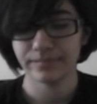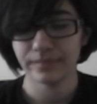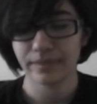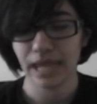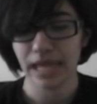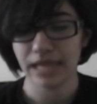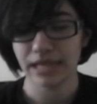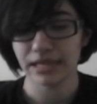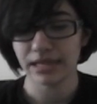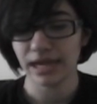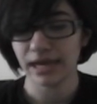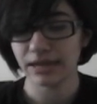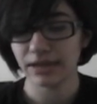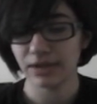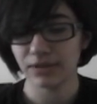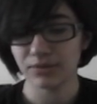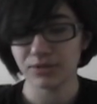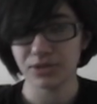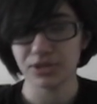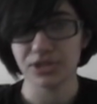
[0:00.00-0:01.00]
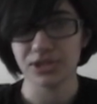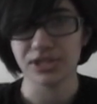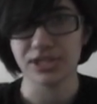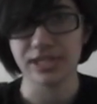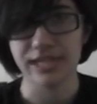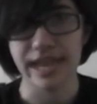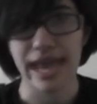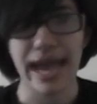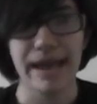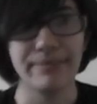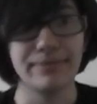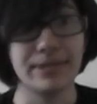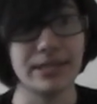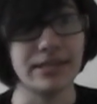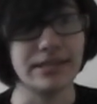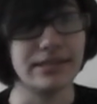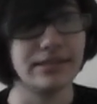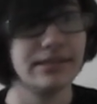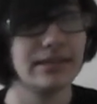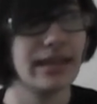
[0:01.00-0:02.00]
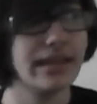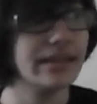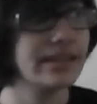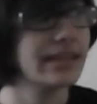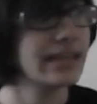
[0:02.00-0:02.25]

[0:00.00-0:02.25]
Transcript: the dialogue was just snappy, and